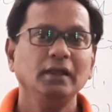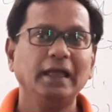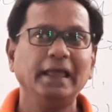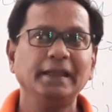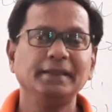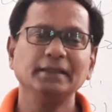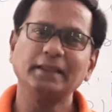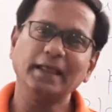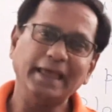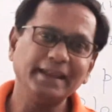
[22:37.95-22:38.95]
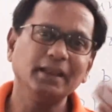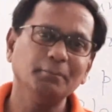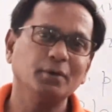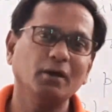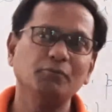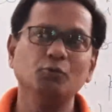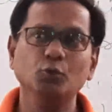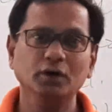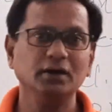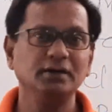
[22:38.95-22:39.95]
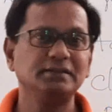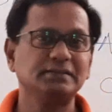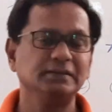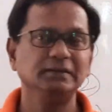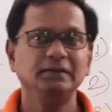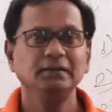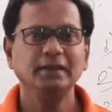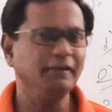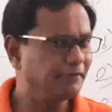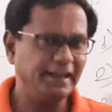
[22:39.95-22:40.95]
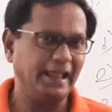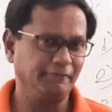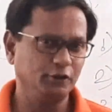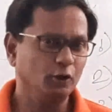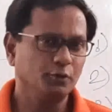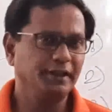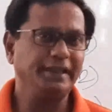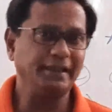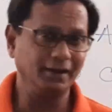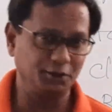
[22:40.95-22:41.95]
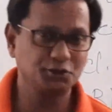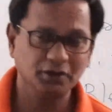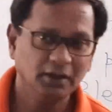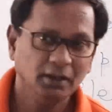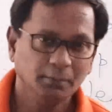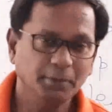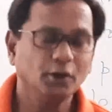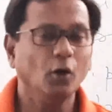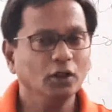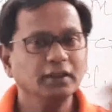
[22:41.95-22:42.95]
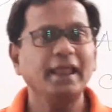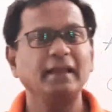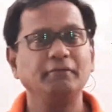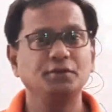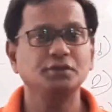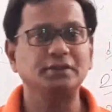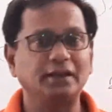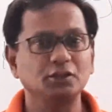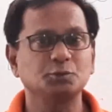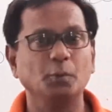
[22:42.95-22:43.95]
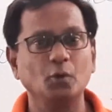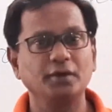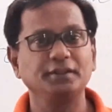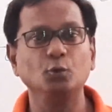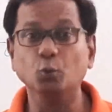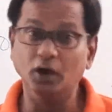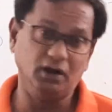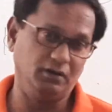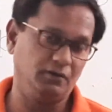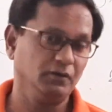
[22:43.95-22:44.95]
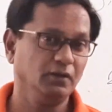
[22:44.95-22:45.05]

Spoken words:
and there are n number of words, every language, not only English, but all the languages that are spoken in the world,